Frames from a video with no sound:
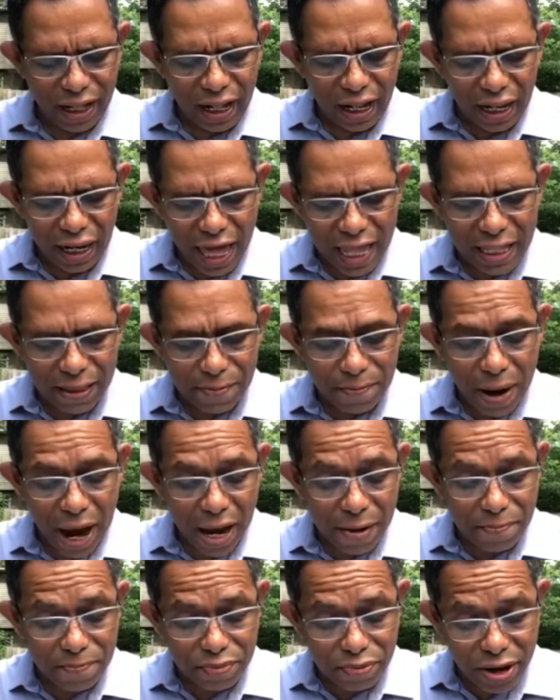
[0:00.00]
"Let my
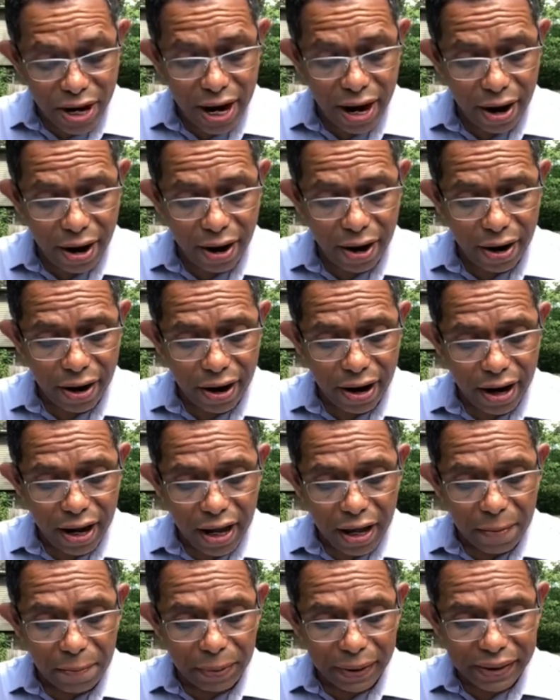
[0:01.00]
prayer
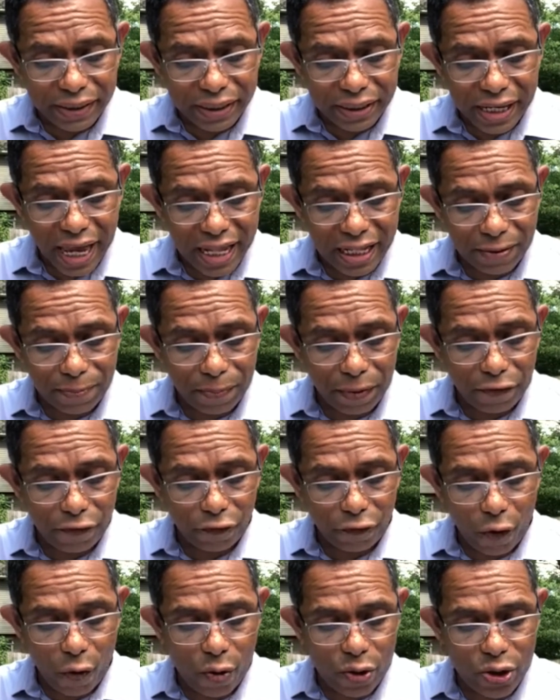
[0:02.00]
be set
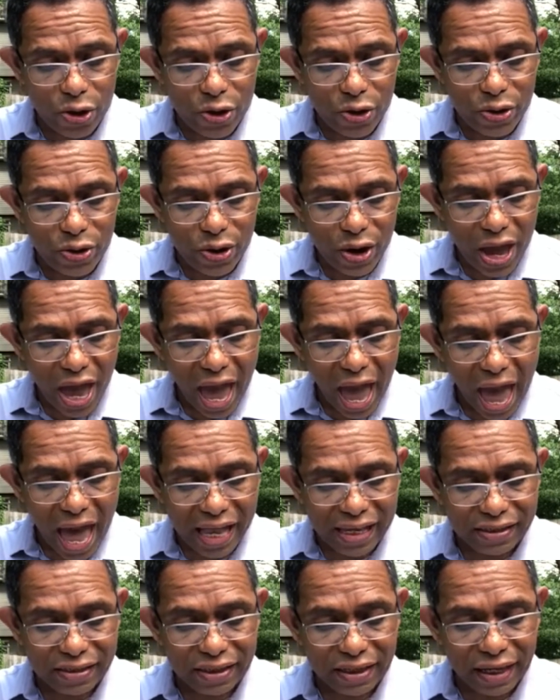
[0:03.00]
before you
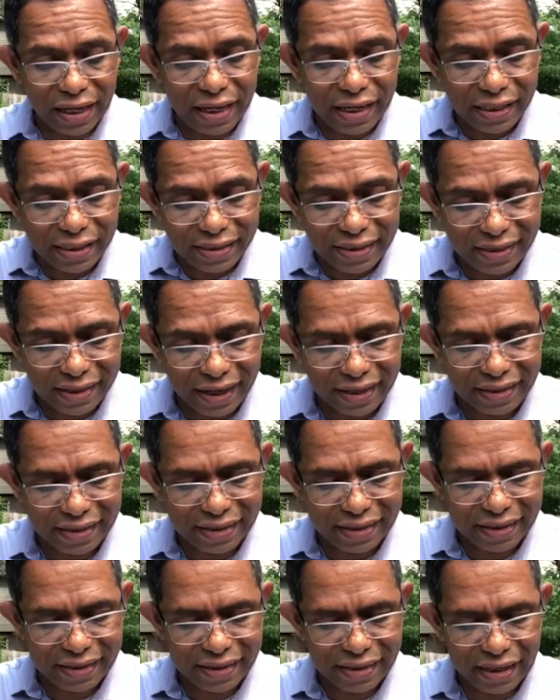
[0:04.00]
as
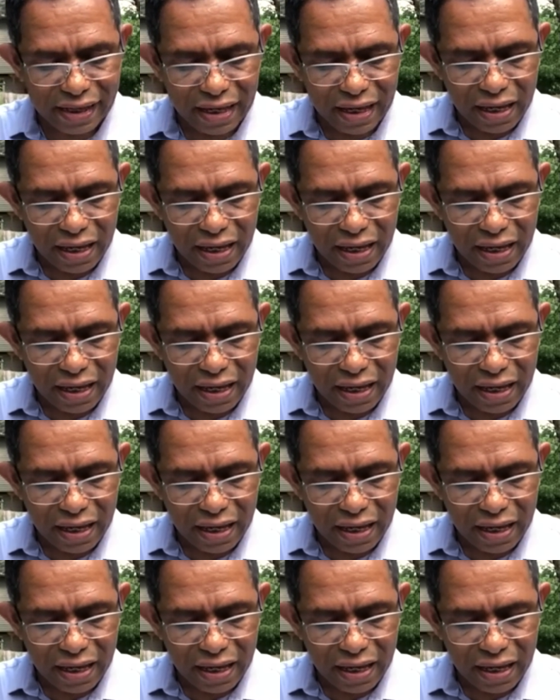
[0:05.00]
incense,